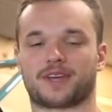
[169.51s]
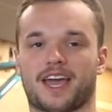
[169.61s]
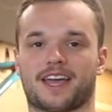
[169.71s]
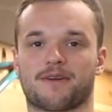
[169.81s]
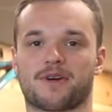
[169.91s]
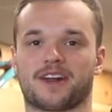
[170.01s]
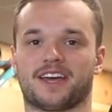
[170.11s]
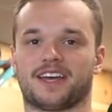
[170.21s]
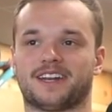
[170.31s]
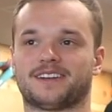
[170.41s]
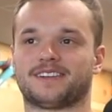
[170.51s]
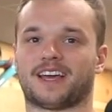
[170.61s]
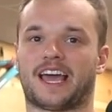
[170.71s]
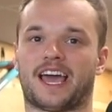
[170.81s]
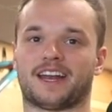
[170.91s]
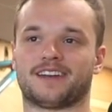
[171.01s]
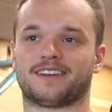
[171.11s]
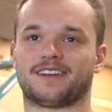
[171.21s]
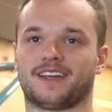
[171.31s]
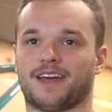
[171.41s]
Can't get one in, and
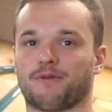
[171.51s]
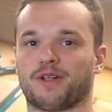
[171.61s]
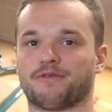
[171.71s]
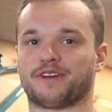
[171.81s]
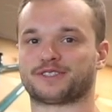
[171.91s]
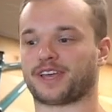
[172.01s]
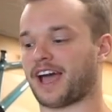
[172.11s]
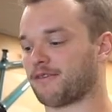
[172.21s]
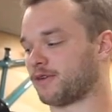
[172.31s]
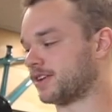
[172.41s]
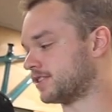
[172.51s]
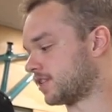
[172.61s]
it will eventually have one,